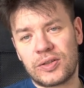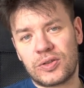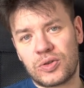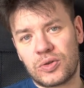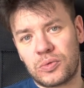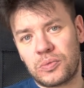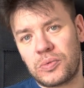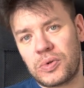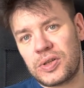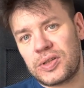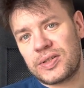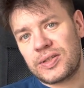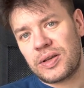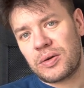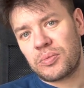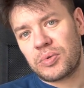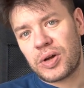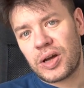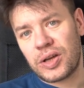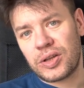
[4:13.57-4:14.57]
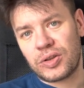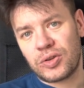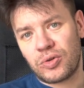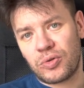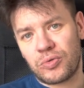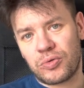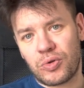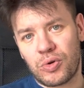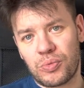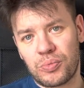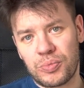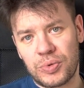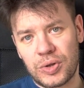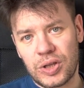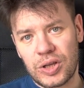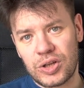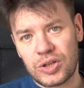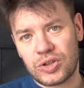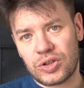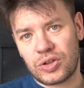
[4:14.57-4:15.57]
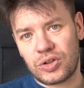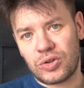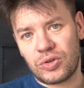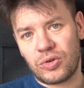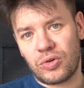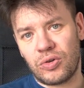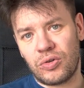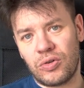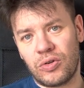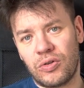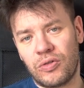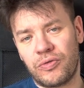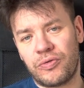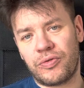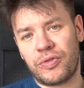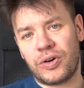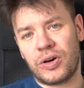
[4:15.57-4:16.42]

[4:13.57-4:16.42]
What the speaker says: So there's some kind of combination of